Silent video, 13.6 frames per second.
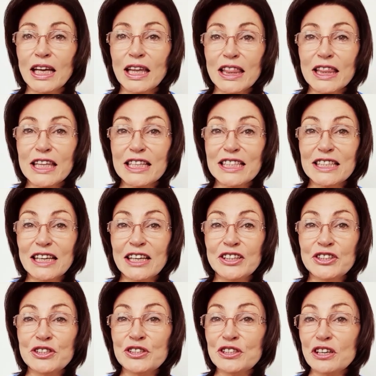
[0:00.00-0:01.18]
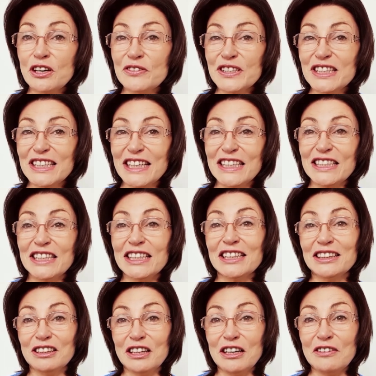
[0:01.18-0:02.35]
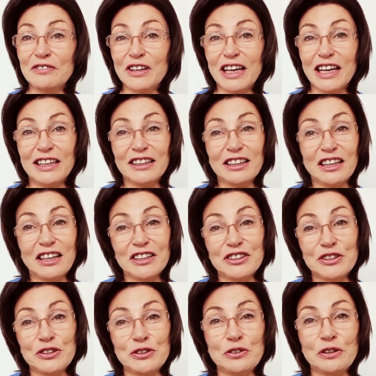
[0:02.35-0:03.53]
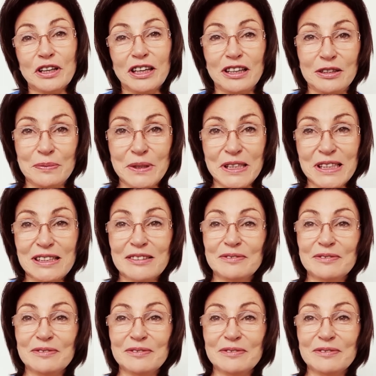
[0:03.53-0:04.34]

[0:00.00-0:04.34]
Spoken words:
The dangers of sending love and light to your enemies.